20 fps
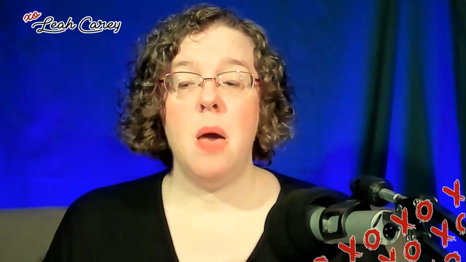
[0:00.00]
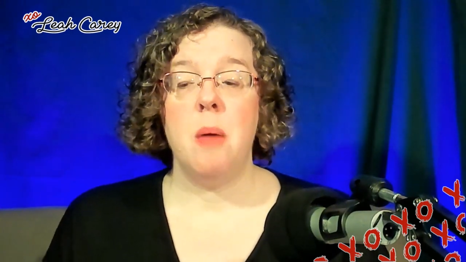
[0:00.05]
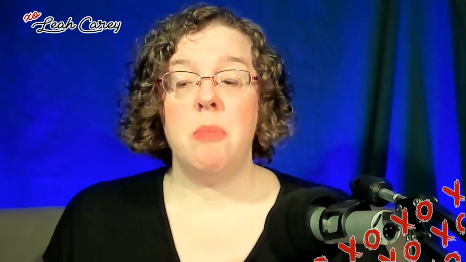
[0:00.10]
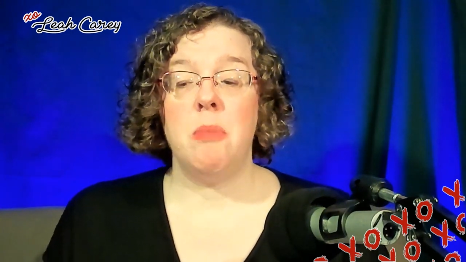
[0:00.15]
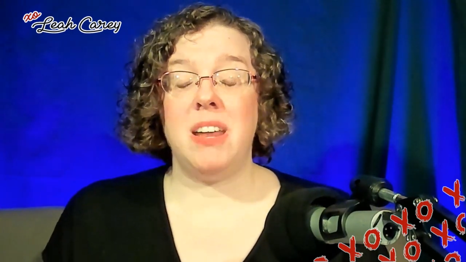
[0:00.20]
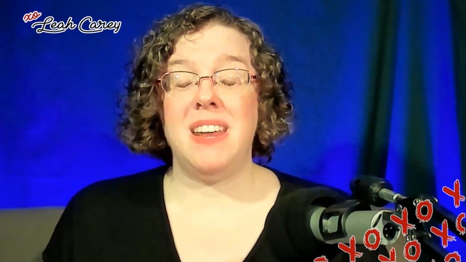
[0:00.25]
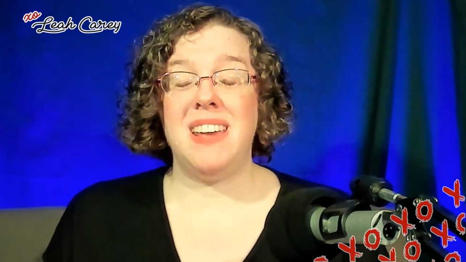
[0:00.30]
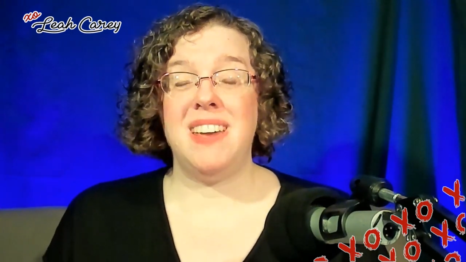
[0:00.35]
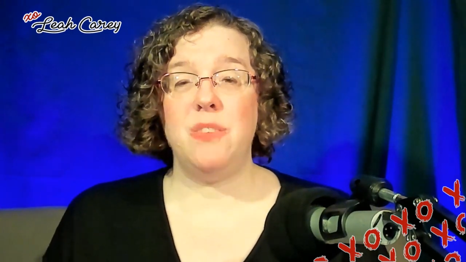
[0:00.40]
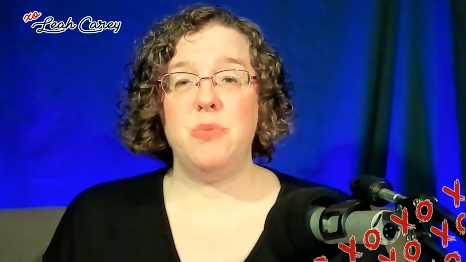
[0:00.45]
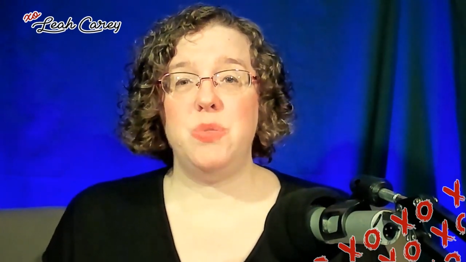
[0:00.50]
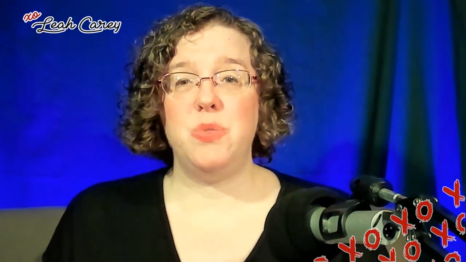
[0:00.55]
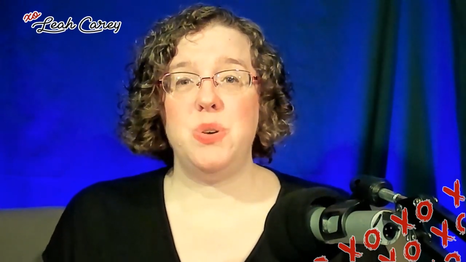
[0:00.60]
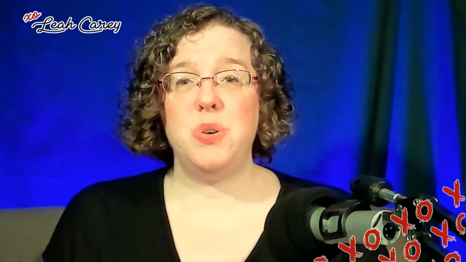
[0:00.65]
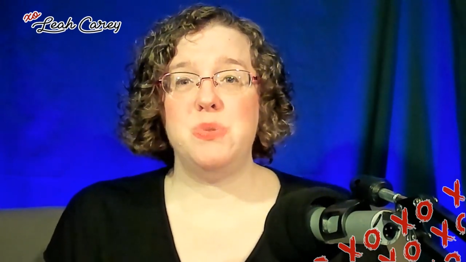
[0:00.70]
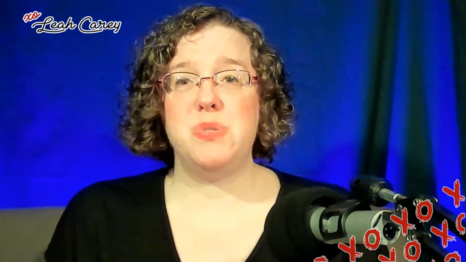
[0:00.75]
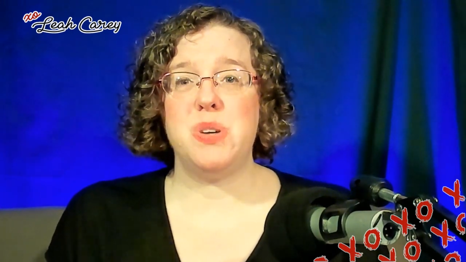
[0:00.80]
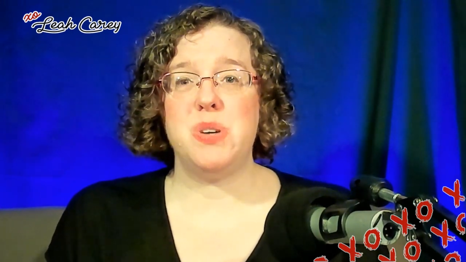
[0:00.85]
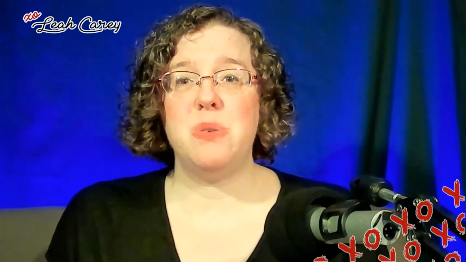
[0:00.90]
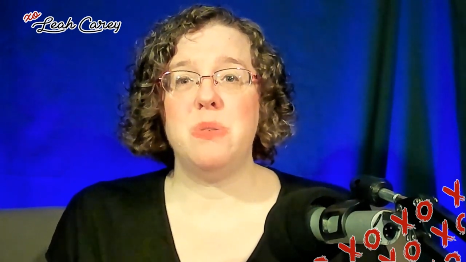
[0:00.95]
but if
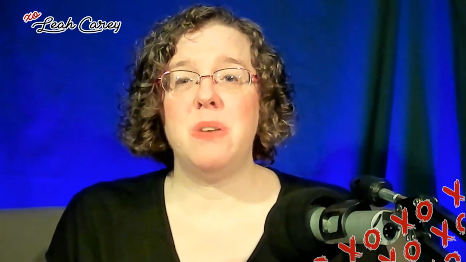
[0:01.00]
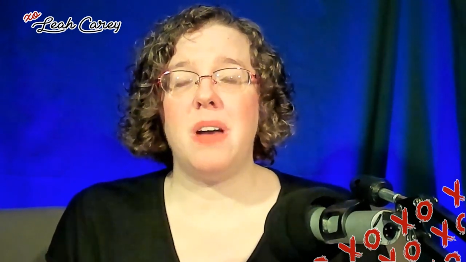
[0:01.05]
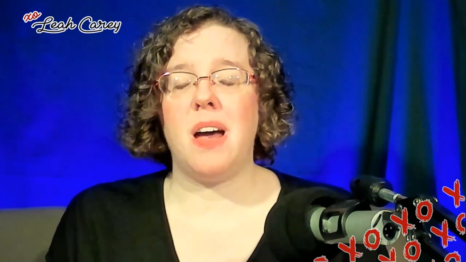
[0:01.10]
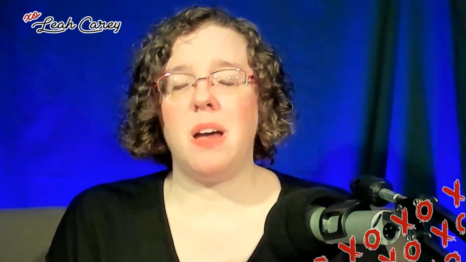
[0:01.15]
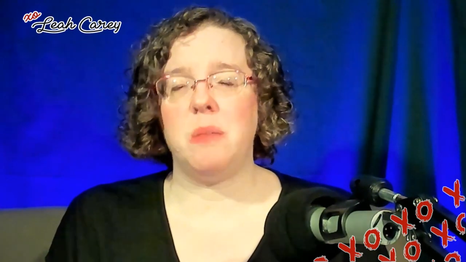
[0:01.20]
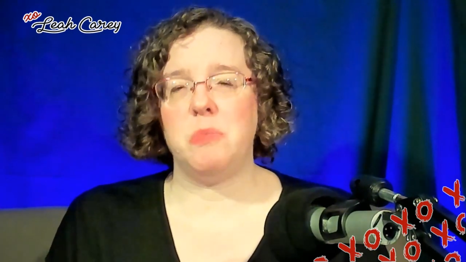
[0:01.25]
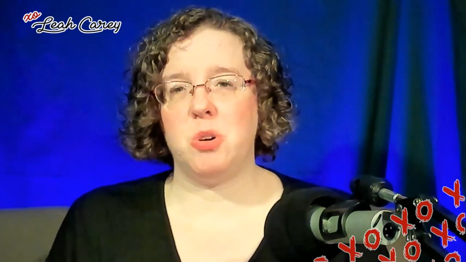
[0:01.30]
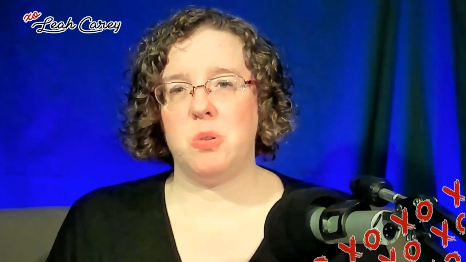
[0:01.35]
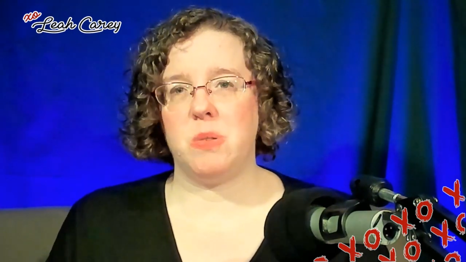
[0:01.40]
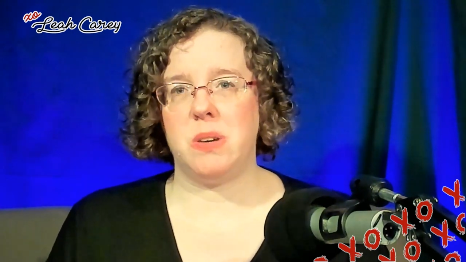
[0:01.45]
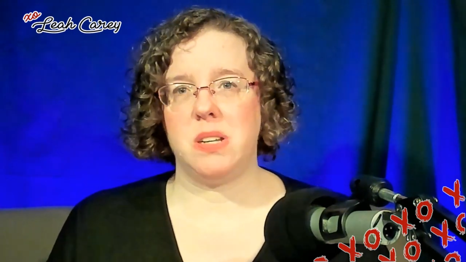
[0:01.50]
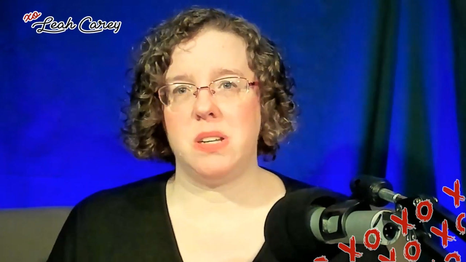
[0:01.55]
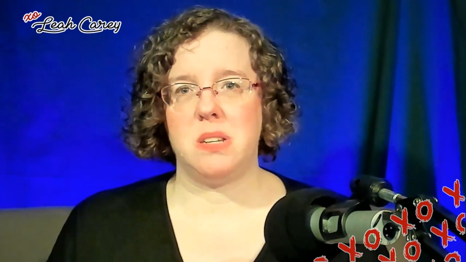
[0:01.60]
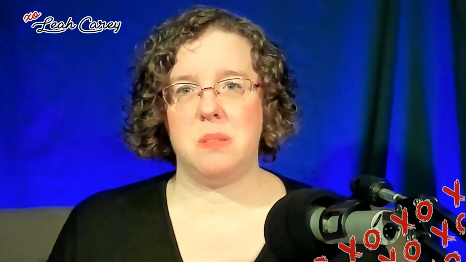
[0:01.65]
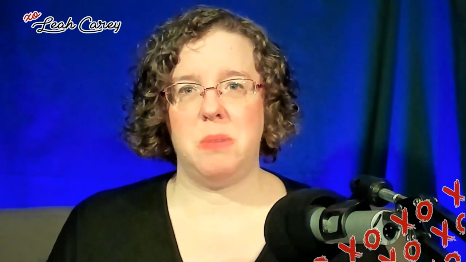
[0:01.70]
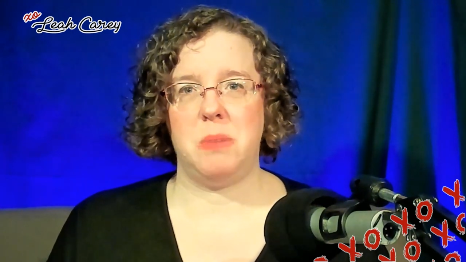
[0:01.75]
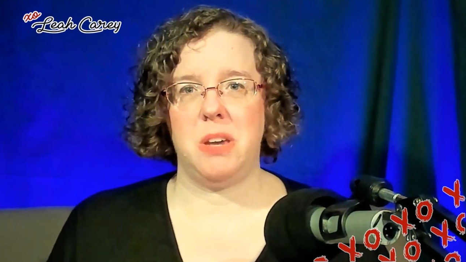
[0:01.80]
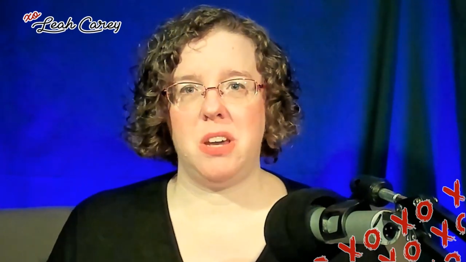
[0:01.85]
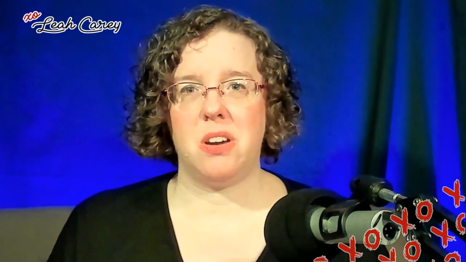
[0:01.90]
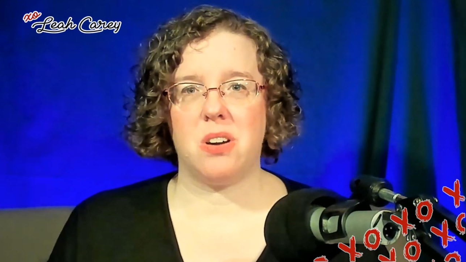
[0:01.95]
you don't, I'm going
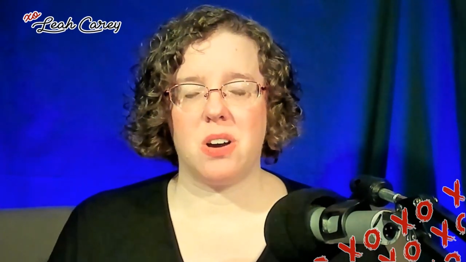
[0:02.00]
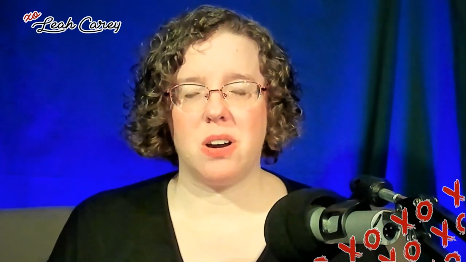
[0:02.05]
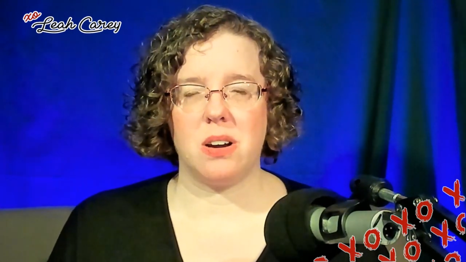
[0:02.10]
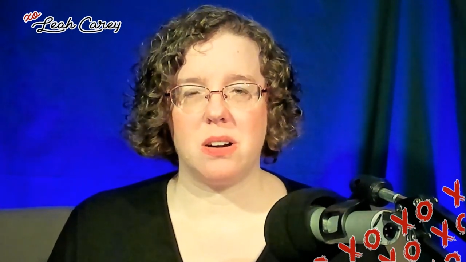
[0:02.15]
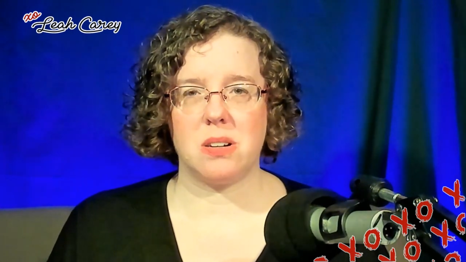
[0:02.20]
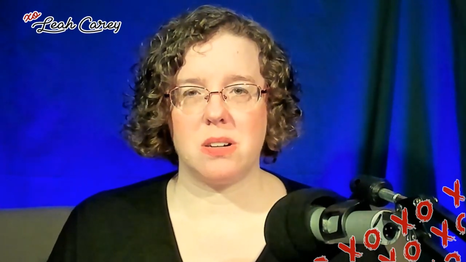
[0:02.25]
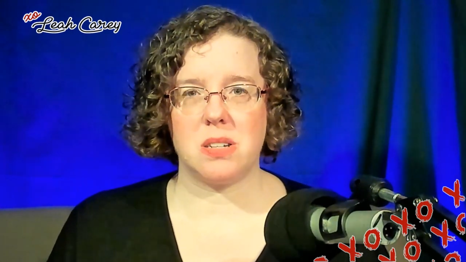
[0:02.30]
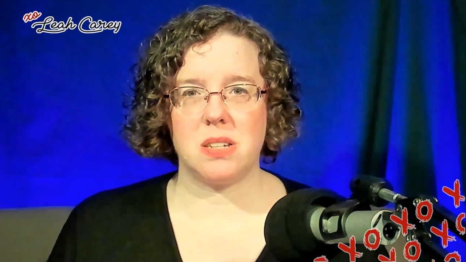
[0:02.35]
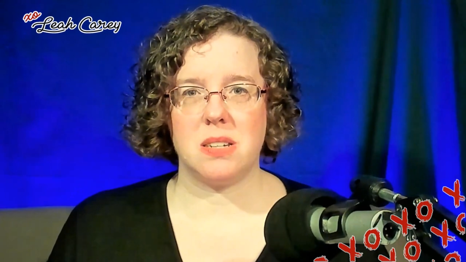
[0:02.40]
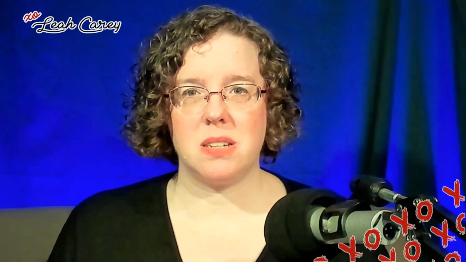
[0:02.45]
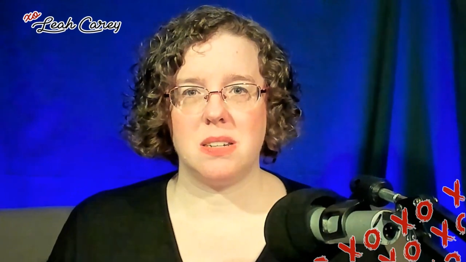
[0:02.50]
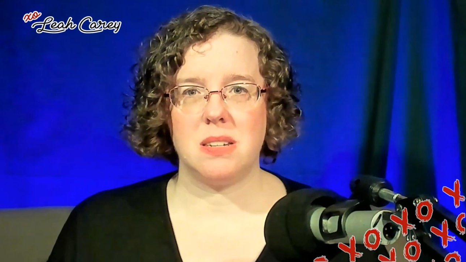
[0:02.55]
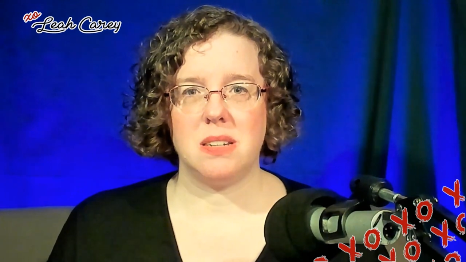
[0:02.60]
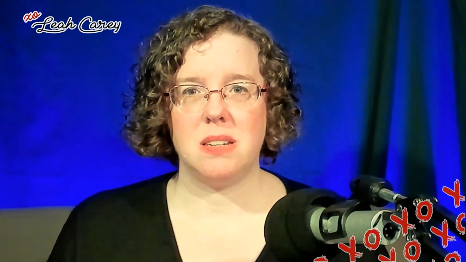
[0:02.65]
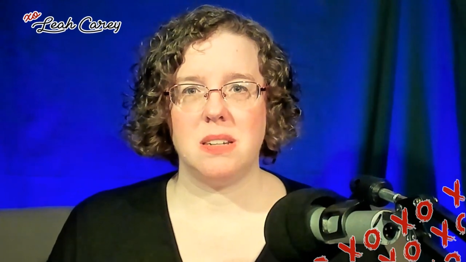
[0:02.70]
to be hurt.